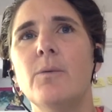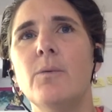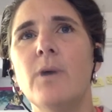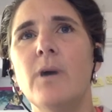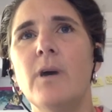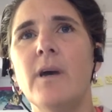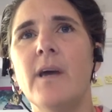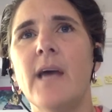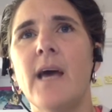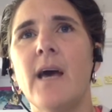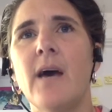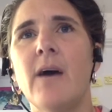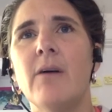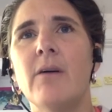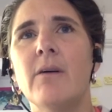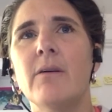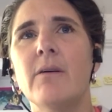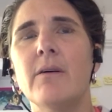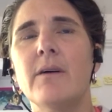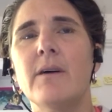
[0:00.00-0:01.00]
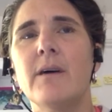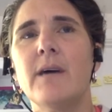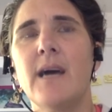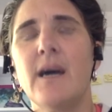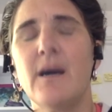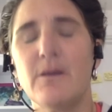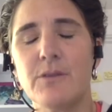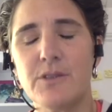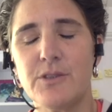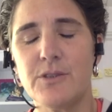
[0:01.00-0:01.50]
work out
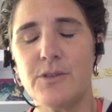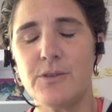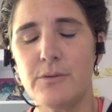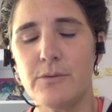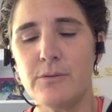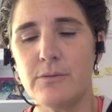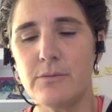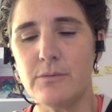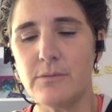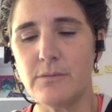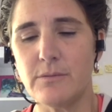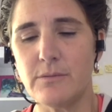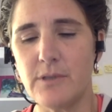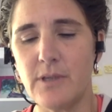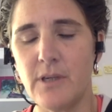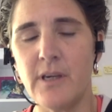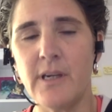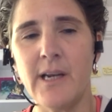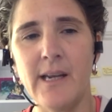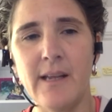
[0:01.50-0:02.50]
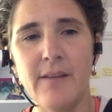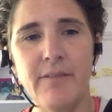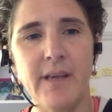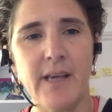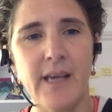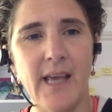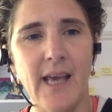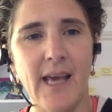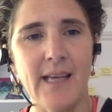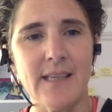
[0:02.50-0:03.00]
how to earn a
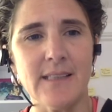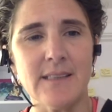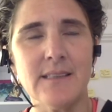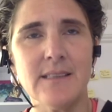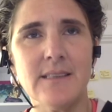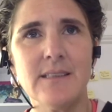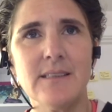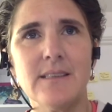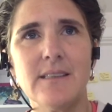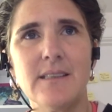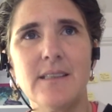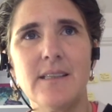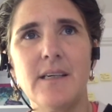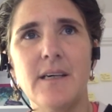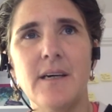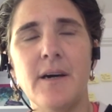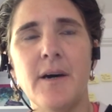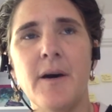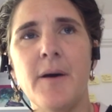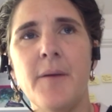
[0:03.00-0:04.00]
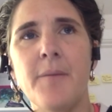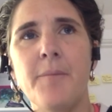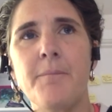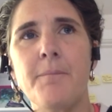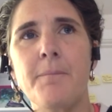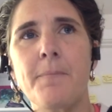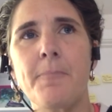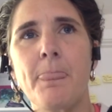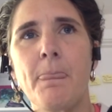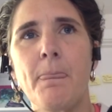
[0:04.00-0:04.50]
living again.
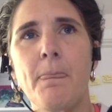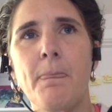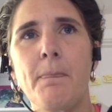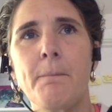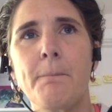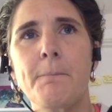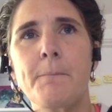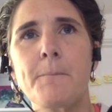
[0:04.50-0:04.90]
Um,